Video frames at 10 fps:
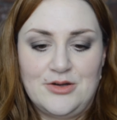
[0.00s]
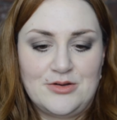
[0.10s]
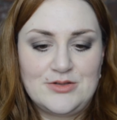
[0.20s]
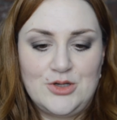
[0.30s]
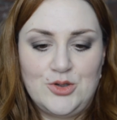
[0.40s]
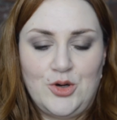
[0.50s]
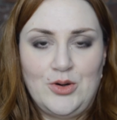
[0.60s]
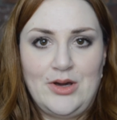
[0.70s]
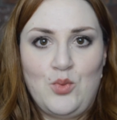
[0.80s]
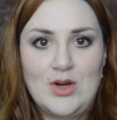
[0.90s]
or so ago
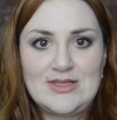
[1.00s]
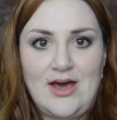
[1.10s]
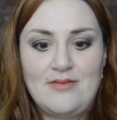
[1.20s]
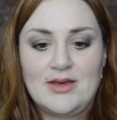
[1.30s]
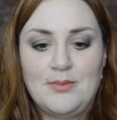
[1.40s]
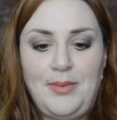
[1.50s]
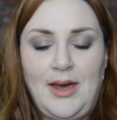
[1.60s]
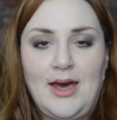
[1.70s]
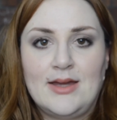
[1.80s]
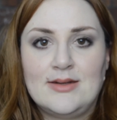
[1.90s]
I was having a
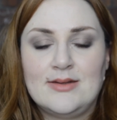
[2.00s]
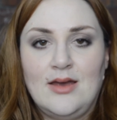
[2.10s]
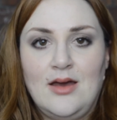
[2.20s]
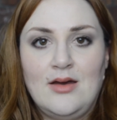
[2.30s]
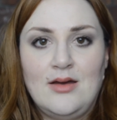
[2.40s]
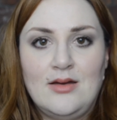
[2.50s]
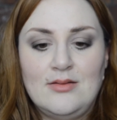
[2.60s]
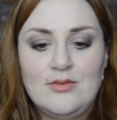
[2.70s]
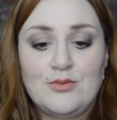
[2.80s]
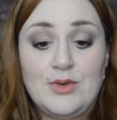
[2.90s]
bad
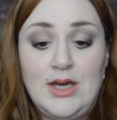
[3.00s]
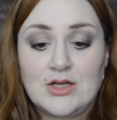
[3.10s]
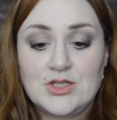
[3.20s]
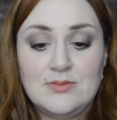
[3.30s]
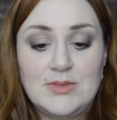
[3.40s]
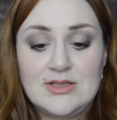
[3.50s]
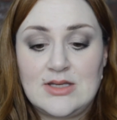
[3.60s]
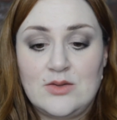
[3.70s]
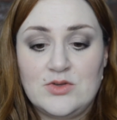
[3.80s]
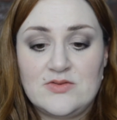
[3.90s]
reaction. My
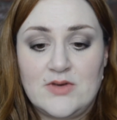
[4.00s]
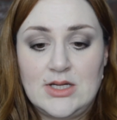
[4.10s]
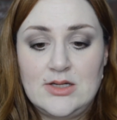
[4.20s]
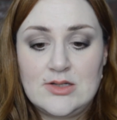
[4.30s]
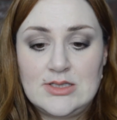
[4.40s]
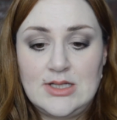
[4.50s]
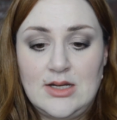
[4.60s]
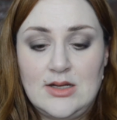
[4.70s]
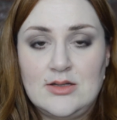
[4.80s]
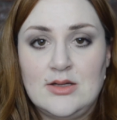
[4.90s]
skin was very
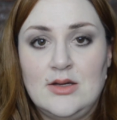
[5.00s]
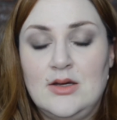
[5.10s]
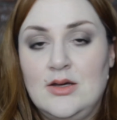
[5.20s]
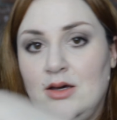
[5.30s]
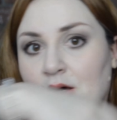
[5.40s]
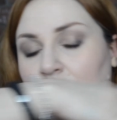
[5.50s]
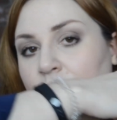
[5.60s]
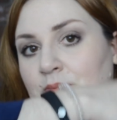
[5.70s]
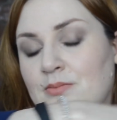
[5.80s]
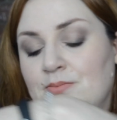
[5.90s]
irritated,
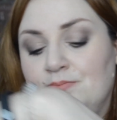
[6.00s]
and